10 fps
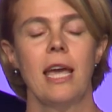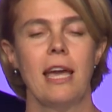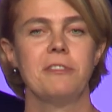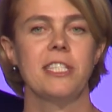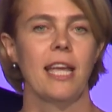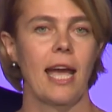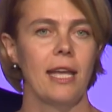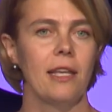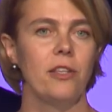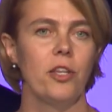
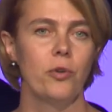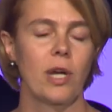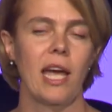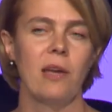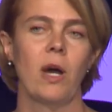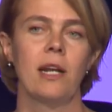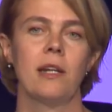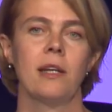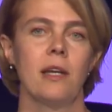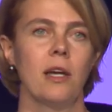FCA, UK one,